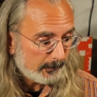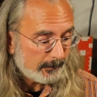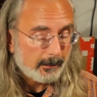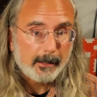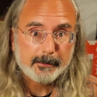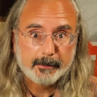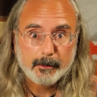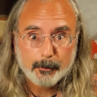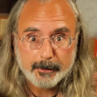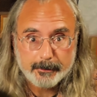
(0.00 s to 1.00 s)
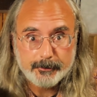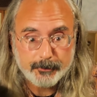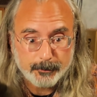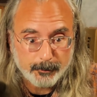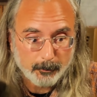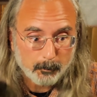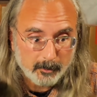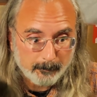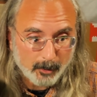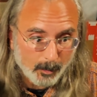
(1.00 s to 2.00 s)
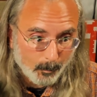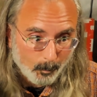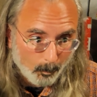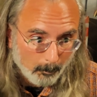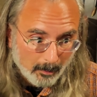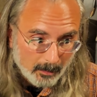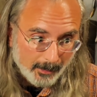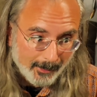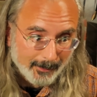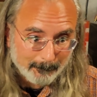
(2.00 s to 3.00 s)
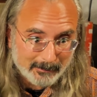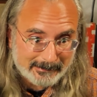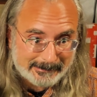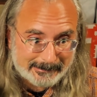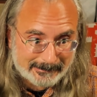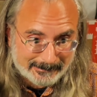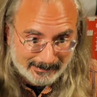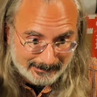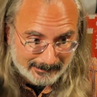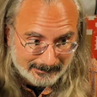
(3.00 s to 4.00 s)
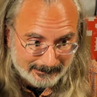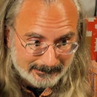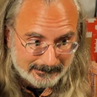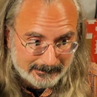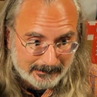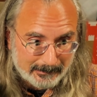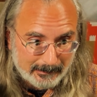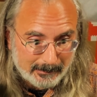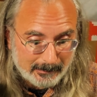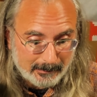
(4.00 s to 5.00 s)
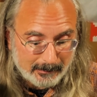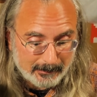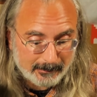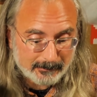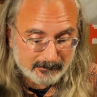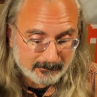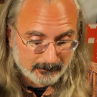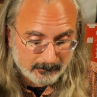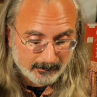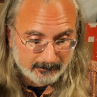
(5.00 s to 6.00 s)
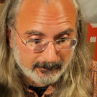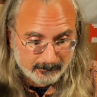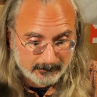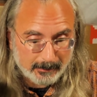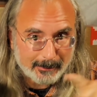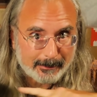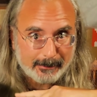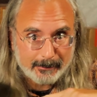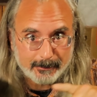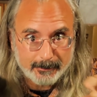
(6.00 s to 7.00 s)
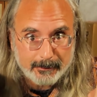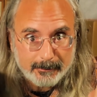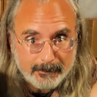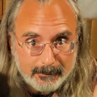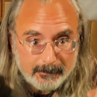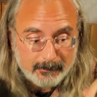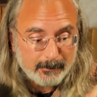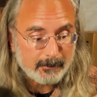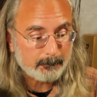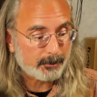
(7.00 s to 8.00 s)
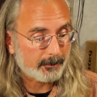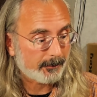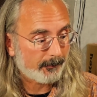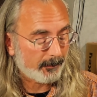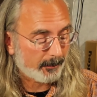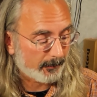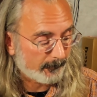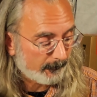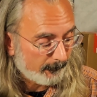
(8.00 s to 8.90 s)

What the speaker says: I had to go into the Wiim Home app settings and select the line in input there.